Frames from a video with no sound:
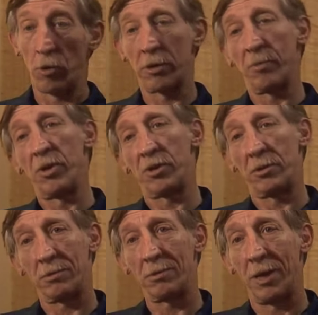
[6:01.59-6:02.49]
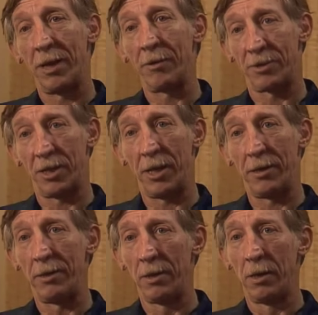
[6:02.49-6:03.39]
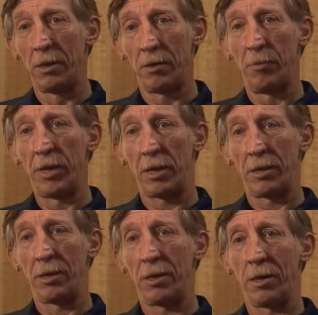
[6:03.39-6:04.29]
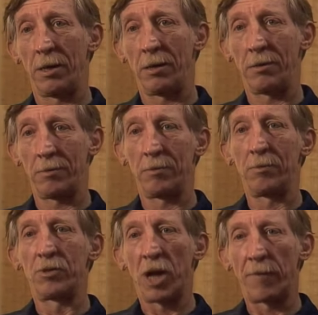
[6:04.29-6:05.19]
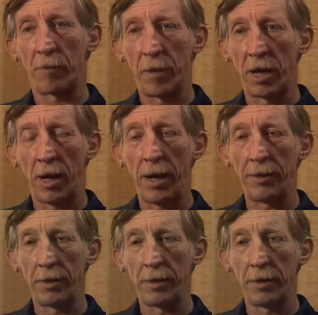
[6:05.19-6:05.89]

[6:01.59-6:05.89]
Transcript: Commission later said being a shot from behind.